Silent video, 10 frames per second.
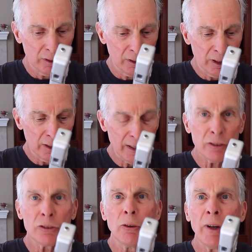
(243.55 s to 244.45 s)
connects
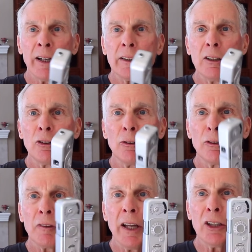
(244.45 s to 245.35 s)
directly to the
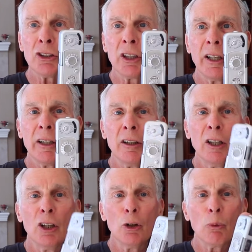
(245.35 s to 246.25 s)
flash gun
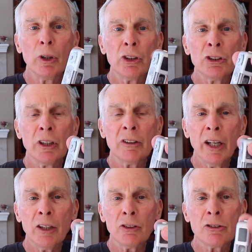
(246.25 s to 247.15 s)
which
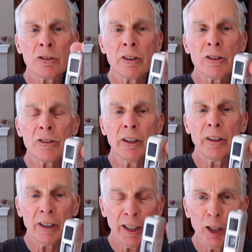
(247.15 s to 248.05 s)
attaches to this end of
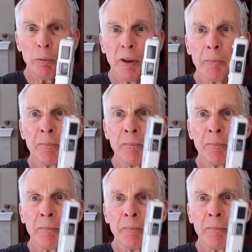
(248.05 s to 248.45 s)
the camera.